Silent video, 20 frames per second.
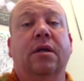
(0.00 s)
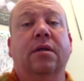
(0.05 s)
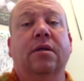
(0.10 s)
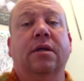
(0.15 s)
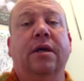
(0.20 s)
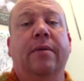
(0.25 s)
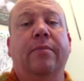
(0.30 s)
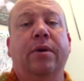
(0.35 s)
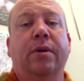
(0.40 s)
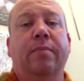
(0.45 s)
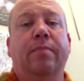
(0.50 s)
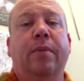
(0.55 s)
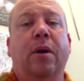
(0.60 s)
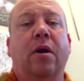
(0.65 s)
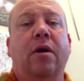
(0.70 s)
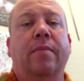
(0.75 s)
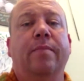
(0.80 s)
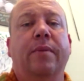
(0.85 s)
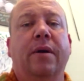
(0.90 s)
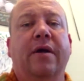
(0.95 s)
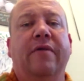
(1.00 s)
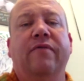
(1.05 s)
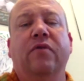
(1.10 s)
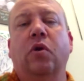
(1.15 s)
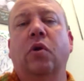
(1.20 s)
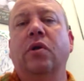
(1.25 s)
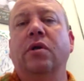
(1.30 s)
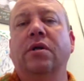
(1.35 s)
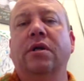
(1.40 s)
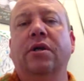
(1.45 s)
them in part, but I've
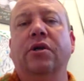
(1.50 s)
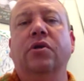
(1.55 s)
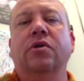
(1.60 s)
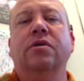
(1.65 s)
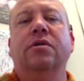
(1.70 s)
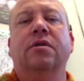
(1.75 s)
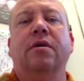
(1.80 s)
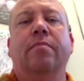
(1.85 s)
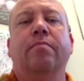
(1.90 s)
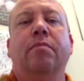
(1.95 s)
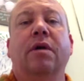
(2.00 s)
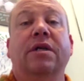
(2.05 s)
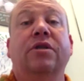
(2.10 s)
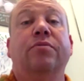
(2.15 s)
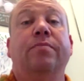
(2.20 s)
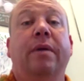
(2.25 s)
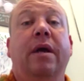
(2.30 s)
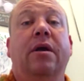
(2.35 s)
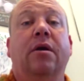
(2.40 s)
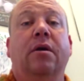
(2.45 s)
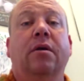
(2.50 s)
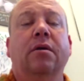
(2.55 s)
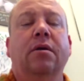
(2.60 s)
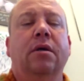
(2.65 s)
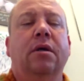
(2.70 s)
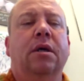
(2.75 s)
learned to use them much better,